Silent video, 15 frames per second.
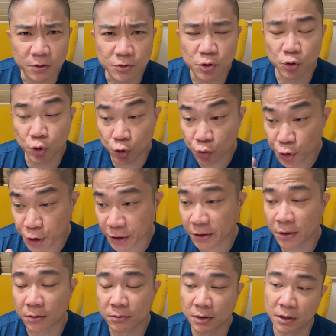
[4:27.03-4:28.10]
so do check
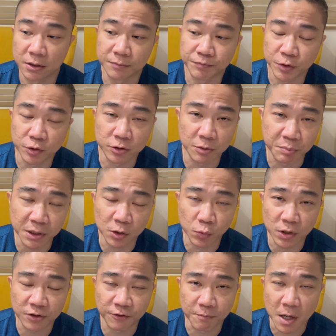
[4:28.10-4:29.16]
out, the billet
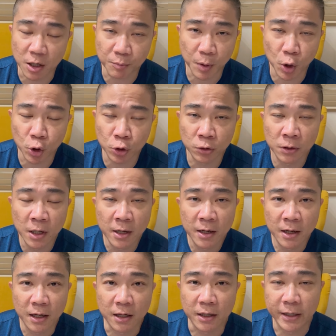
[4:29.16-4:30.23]
work of Mark Paul.
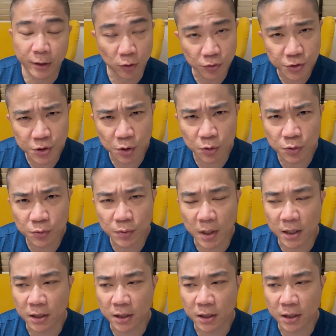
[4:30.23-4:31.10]
And also,